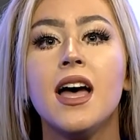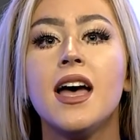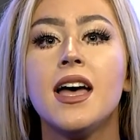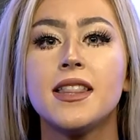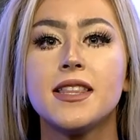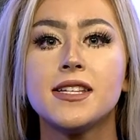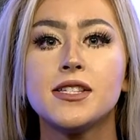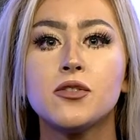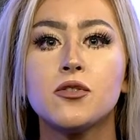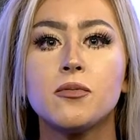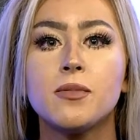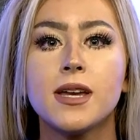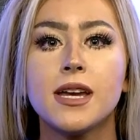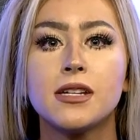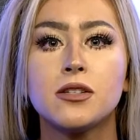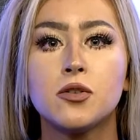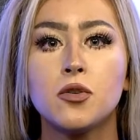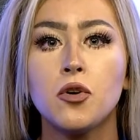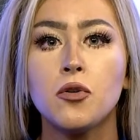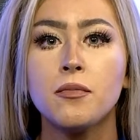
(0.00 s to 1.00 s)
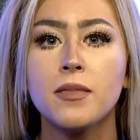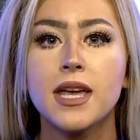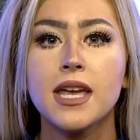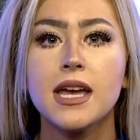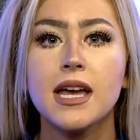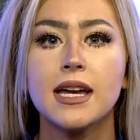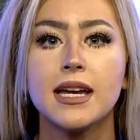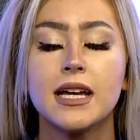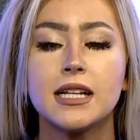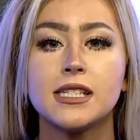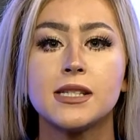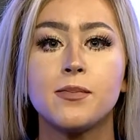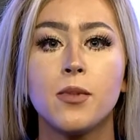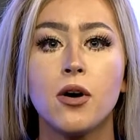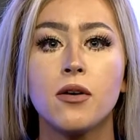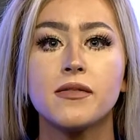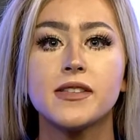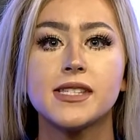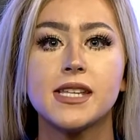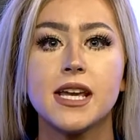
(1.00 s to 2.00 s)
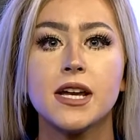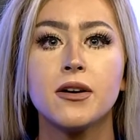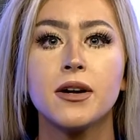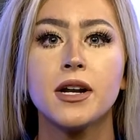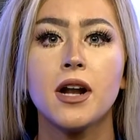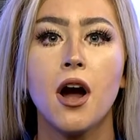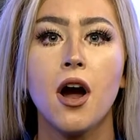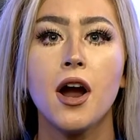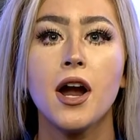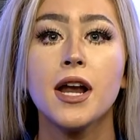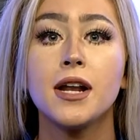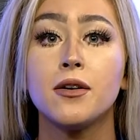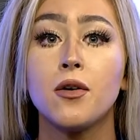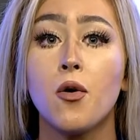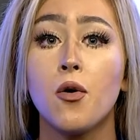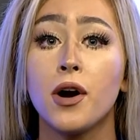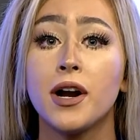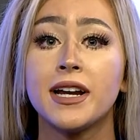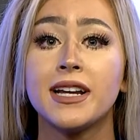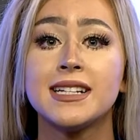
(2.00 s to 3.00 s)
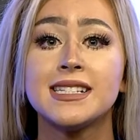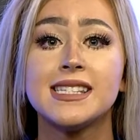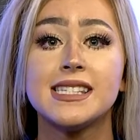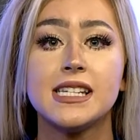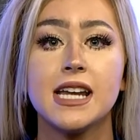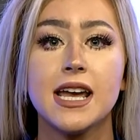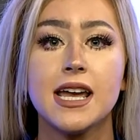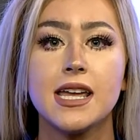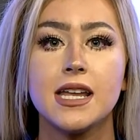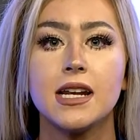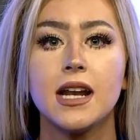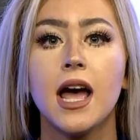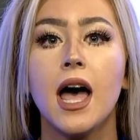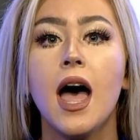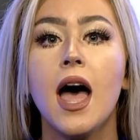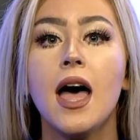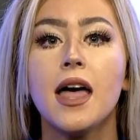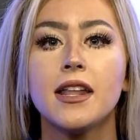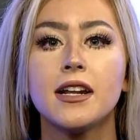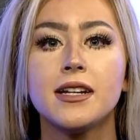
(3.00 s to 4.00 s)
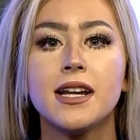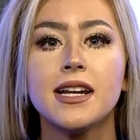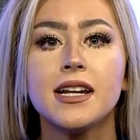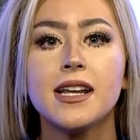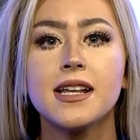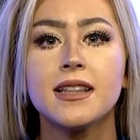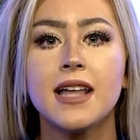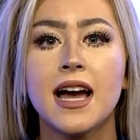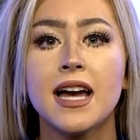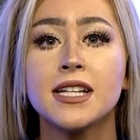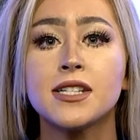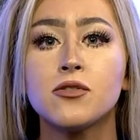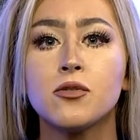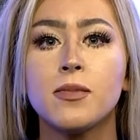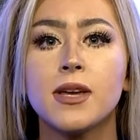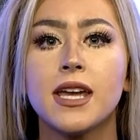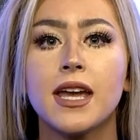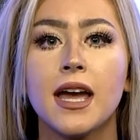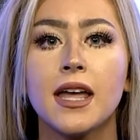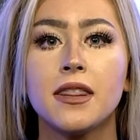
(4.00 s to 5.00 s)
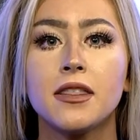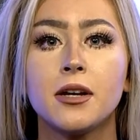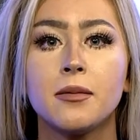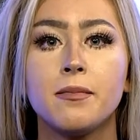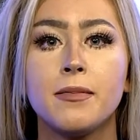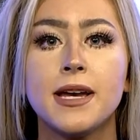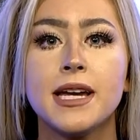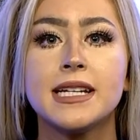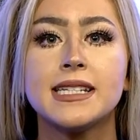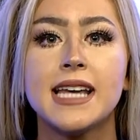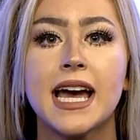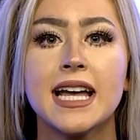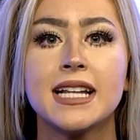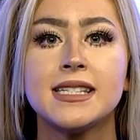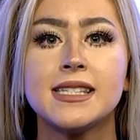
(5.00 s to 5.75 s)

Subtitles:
This will be a dual meet against both Sacred Heart and Oregon State. The Nittany Lions will begin their Big Ten